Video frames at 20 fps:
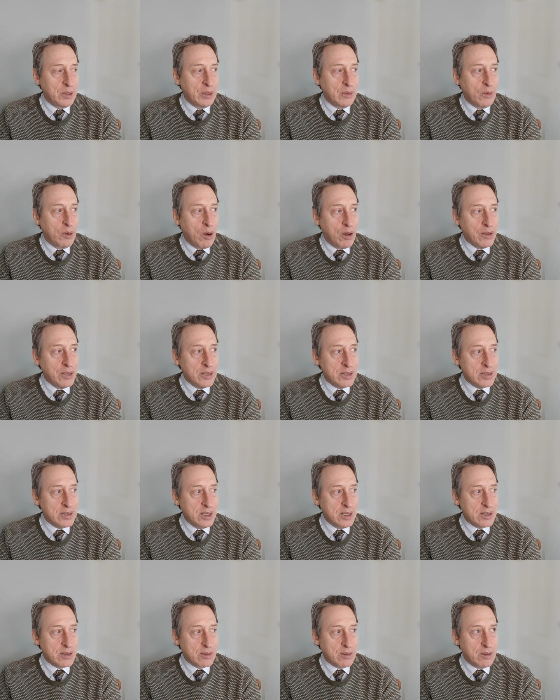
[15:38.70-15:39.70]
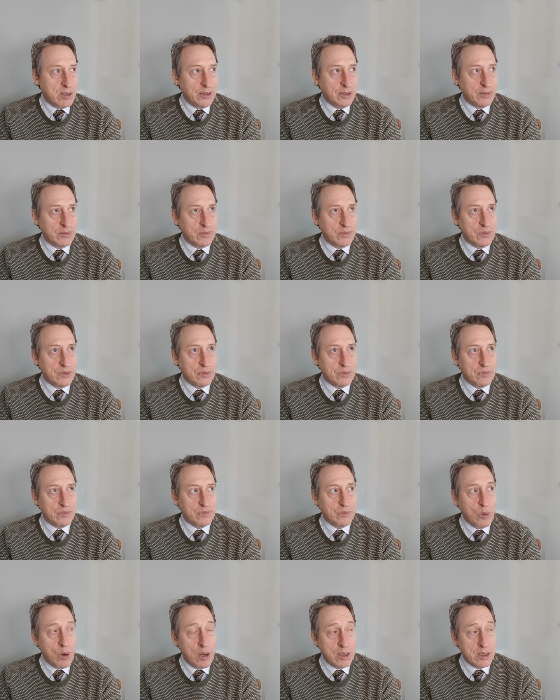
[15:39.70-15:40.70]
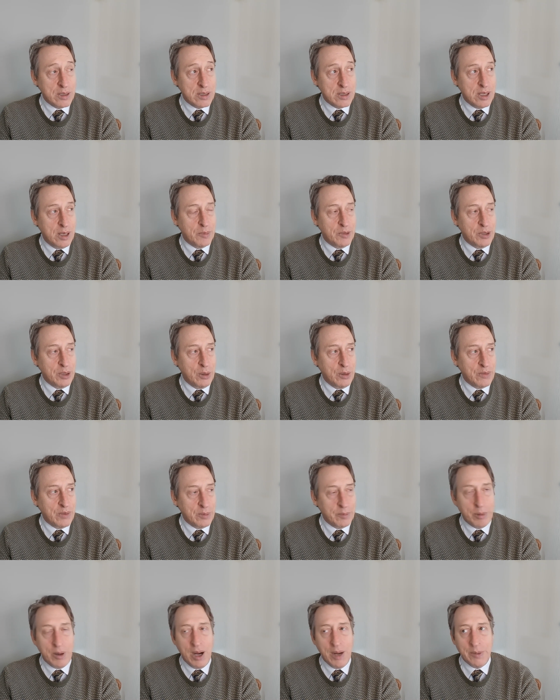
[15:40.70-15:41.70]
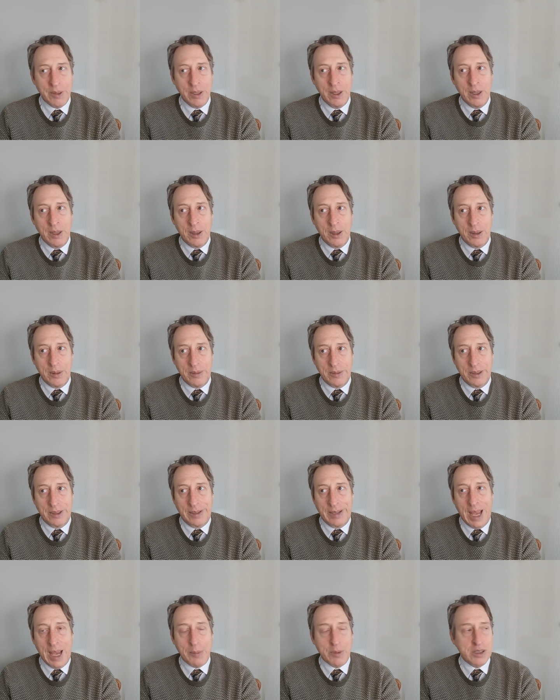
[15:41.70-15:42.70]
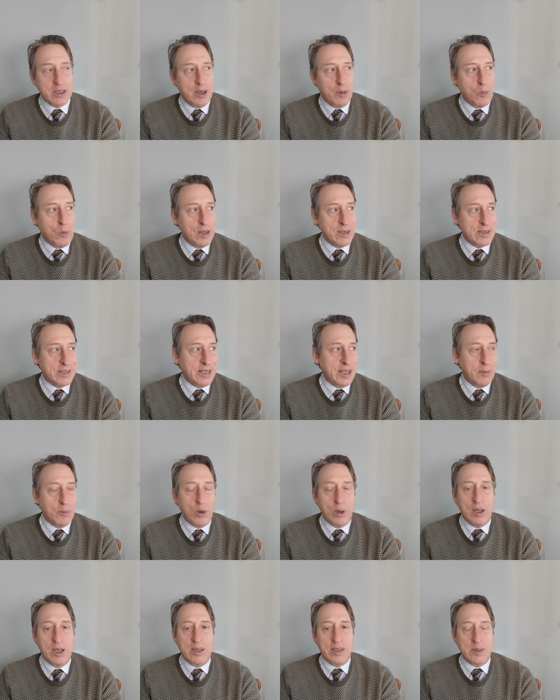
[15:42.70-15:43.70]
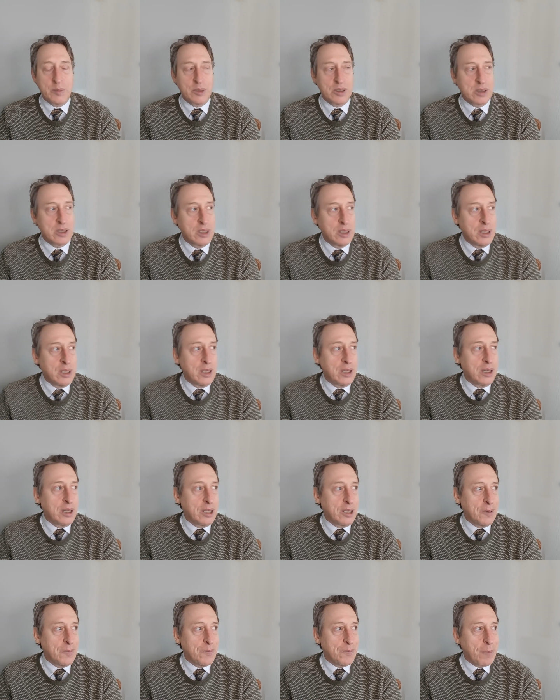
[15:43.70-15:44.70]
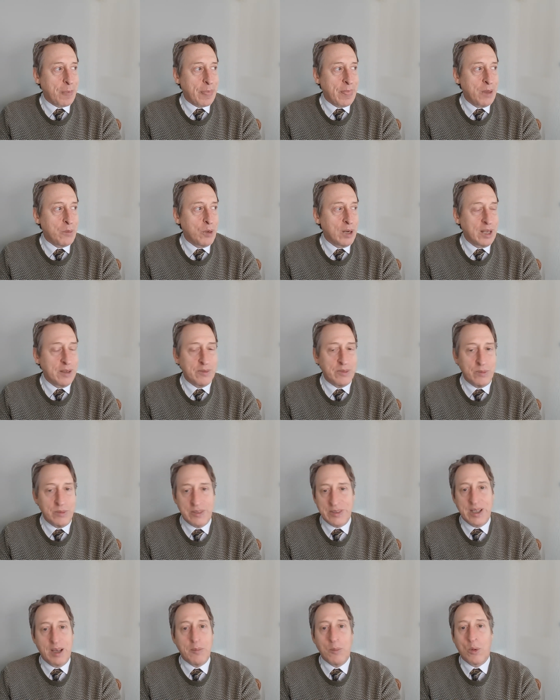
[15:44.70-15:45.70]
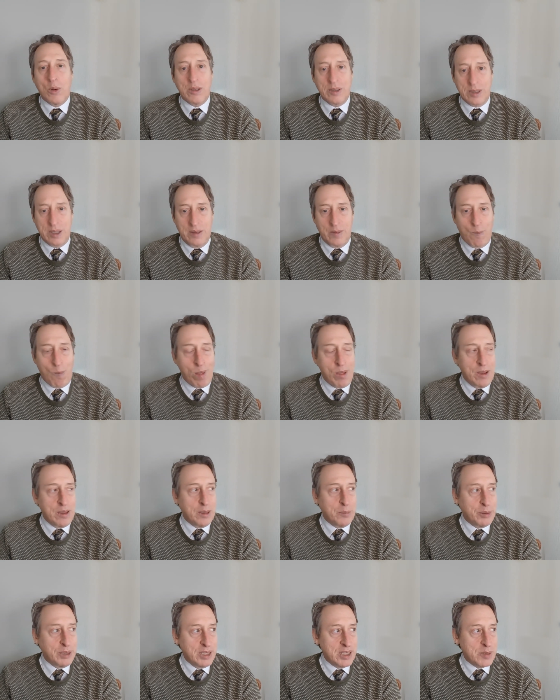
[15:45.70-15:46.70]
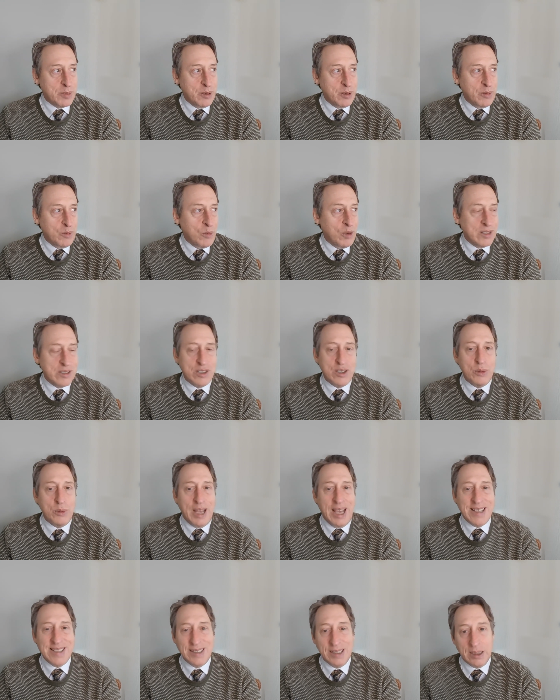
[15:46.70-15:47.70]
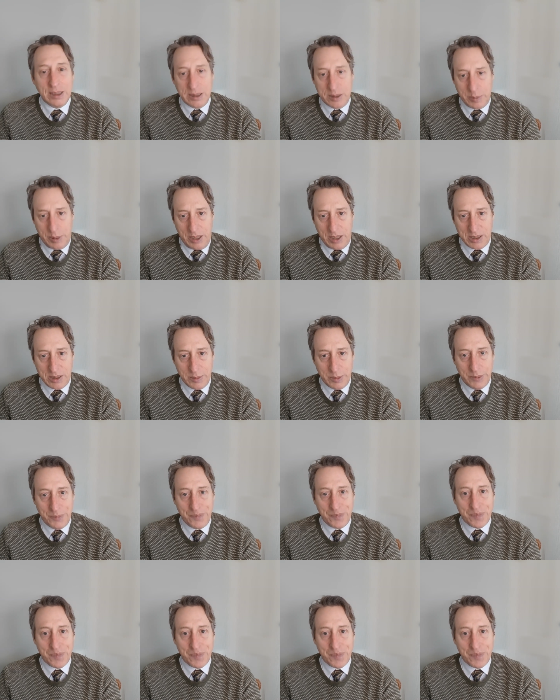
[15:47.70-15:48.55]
all these things are on the wrong sum. If you have a private, like Amazon wants to get more customers. They want to sell more stuff. The police department wants to do as little as possible.